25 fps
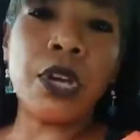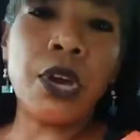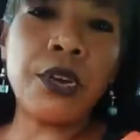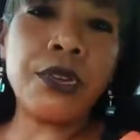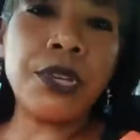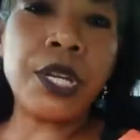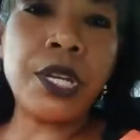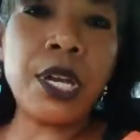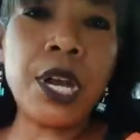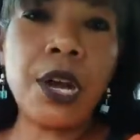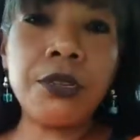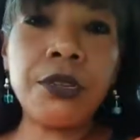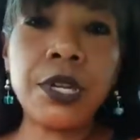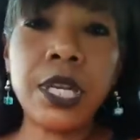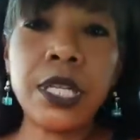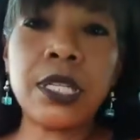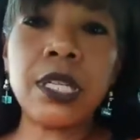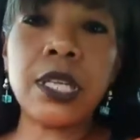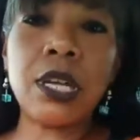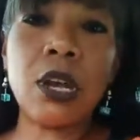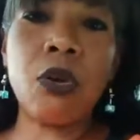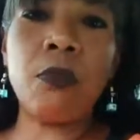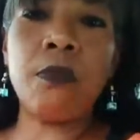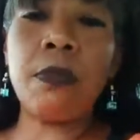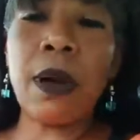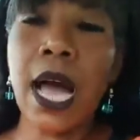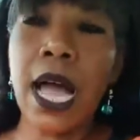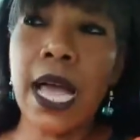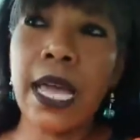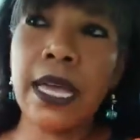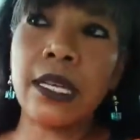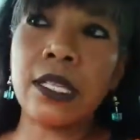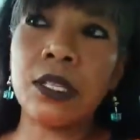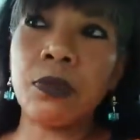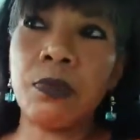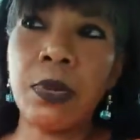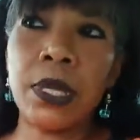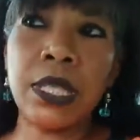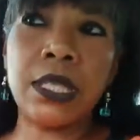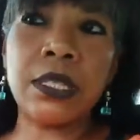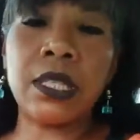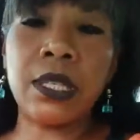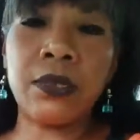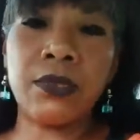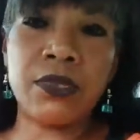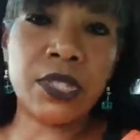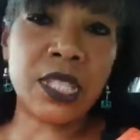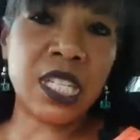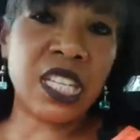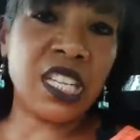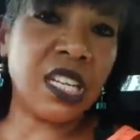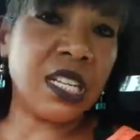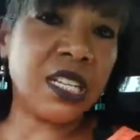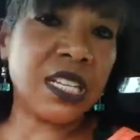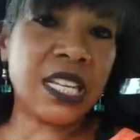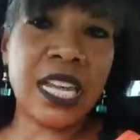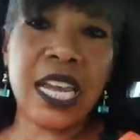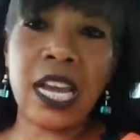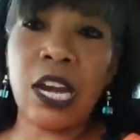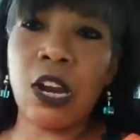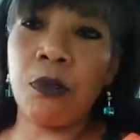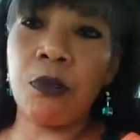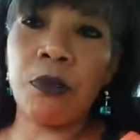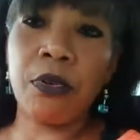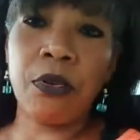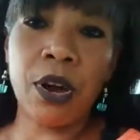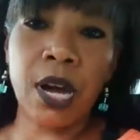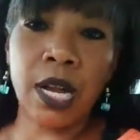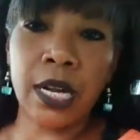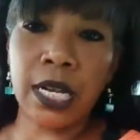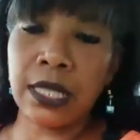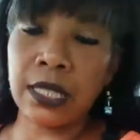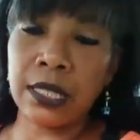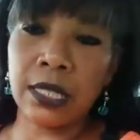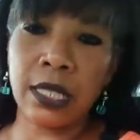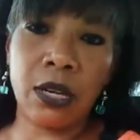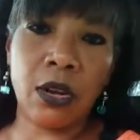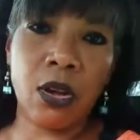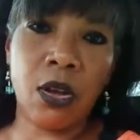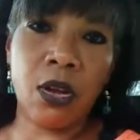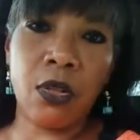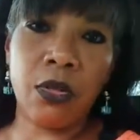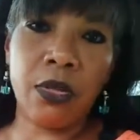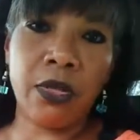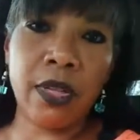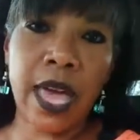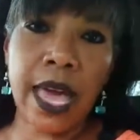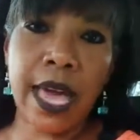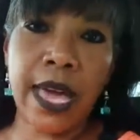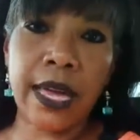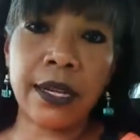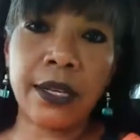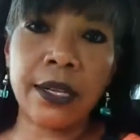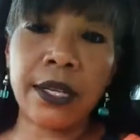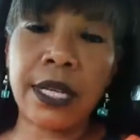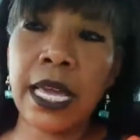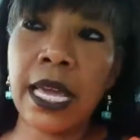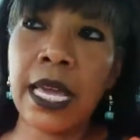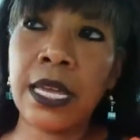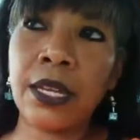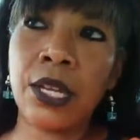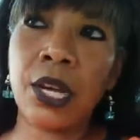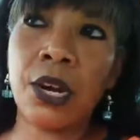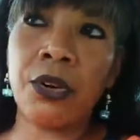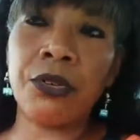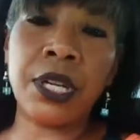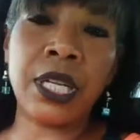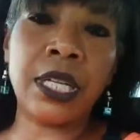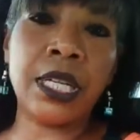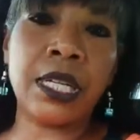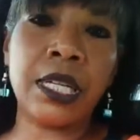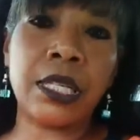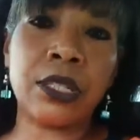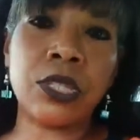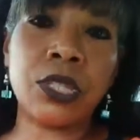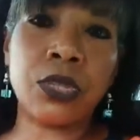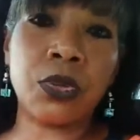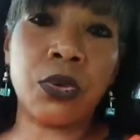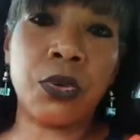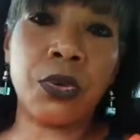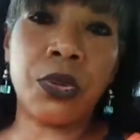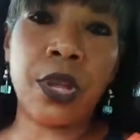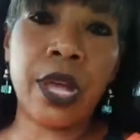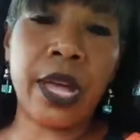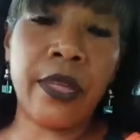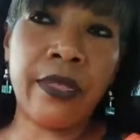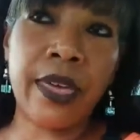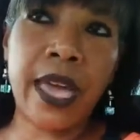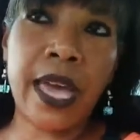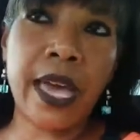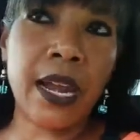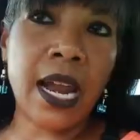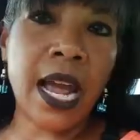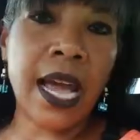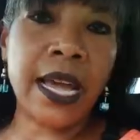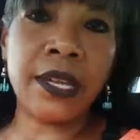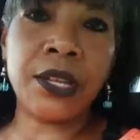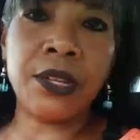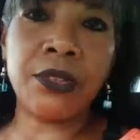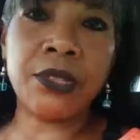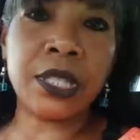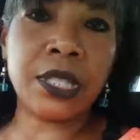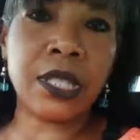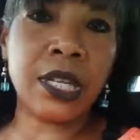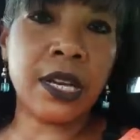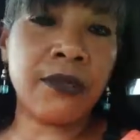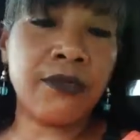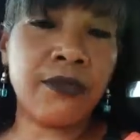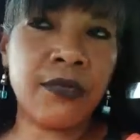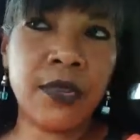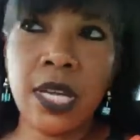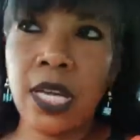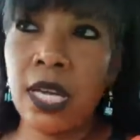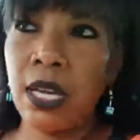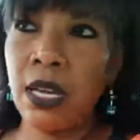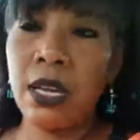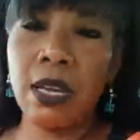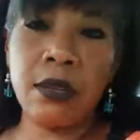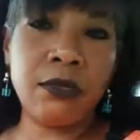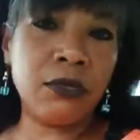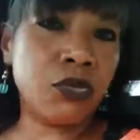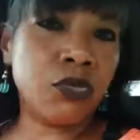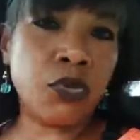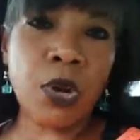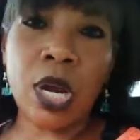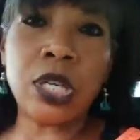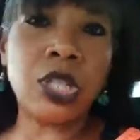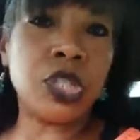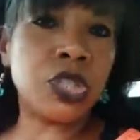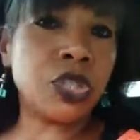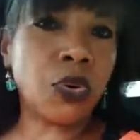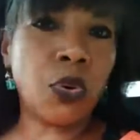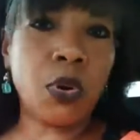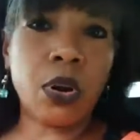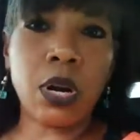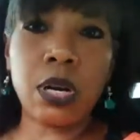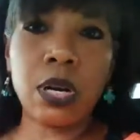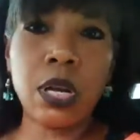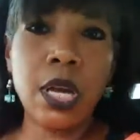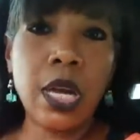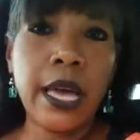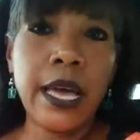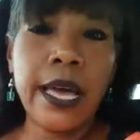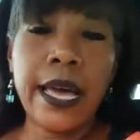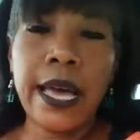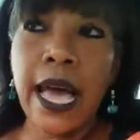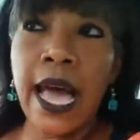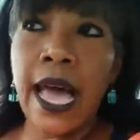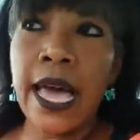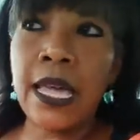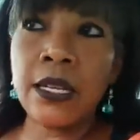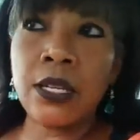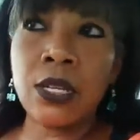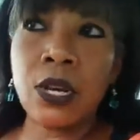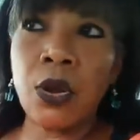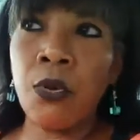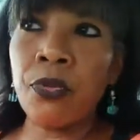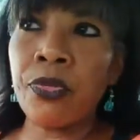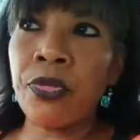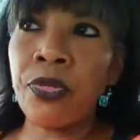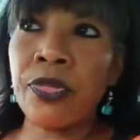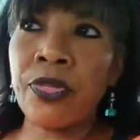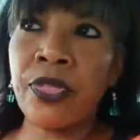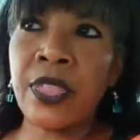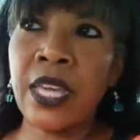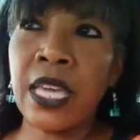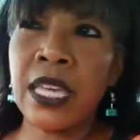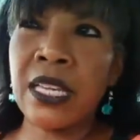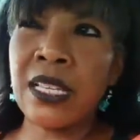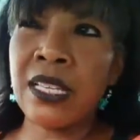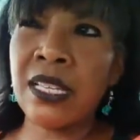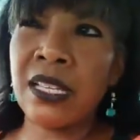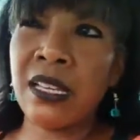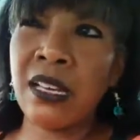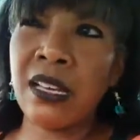you don't need to go buy expensive skincare products and all that. Okay, you don't need to get sold on that. I use stuff drugstore. I don't think,